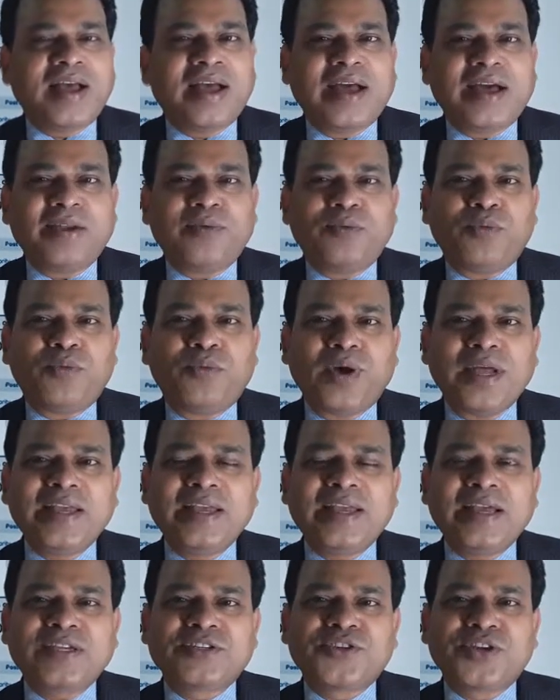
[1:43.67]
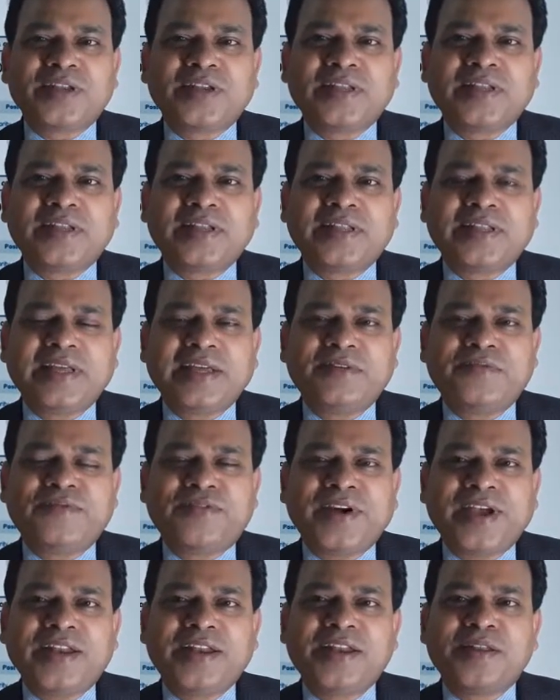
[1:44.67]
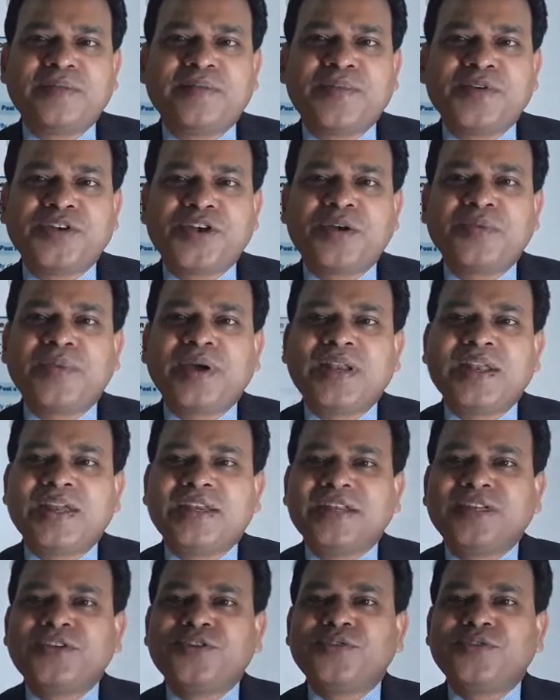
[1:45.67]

And why actually that then finally Vijay Mallya need